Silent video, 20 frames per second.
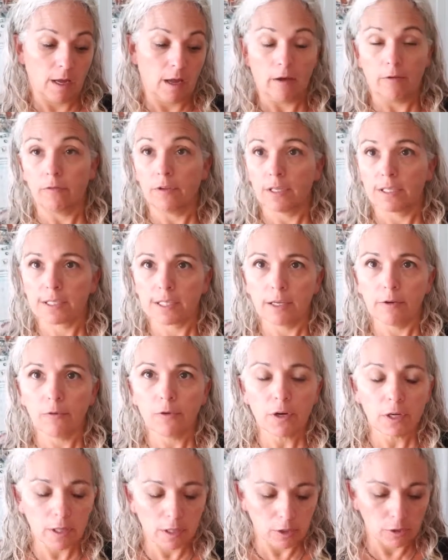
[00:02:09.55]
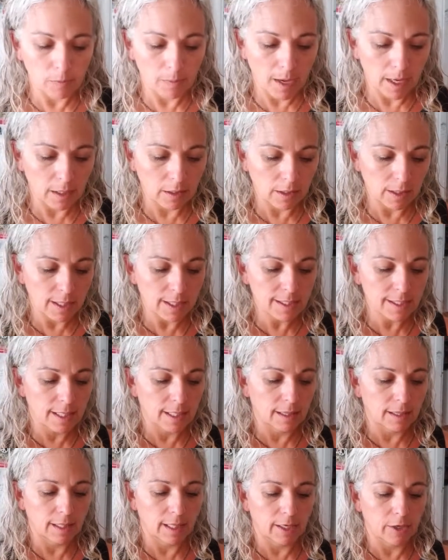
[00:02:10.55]
obviously for a glitter bottle, is
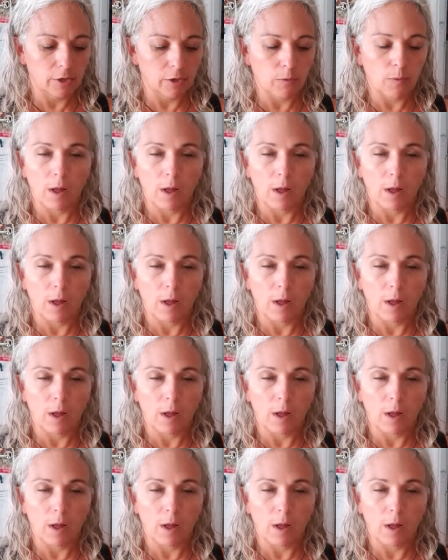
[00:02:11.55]
glitter.